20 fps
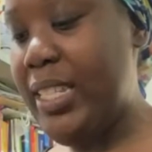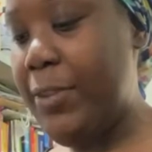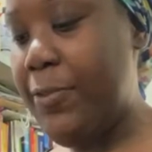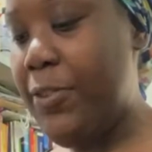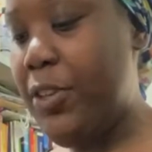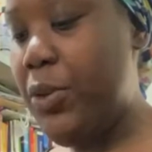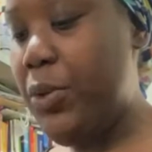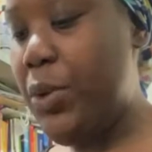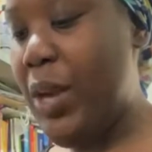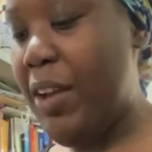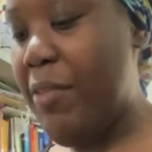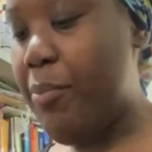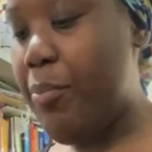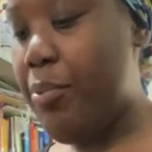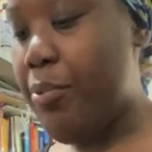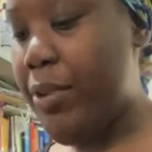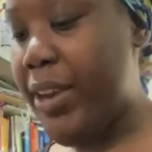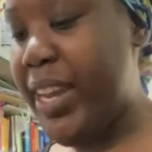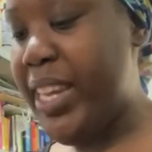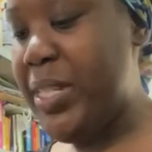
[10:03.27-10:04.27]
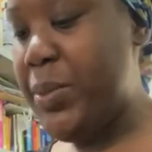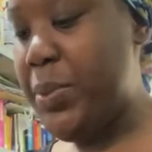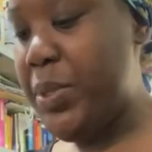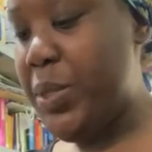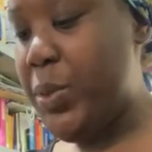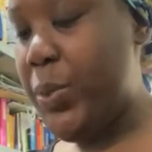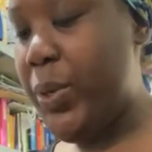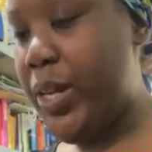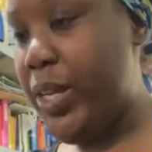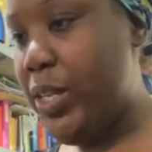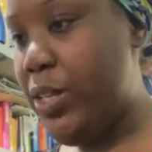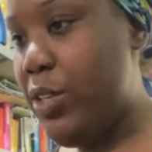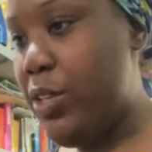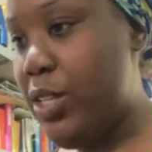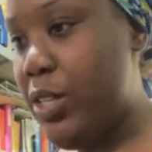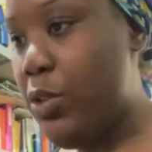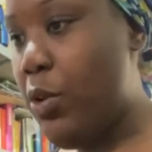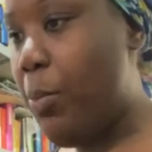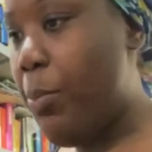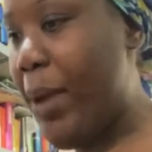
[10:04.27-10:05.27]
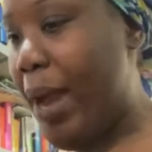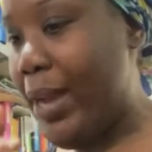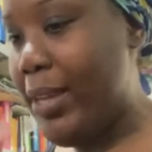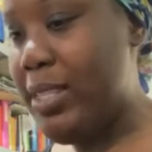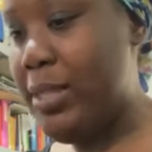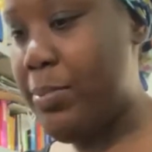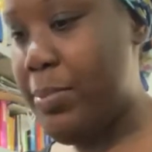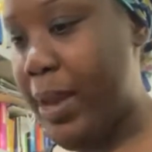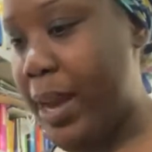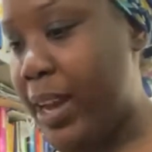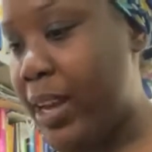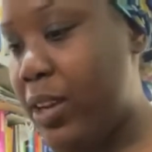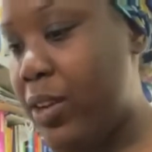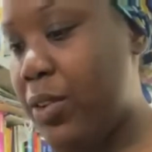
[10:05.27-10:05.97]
if you have breaks between, not back to back,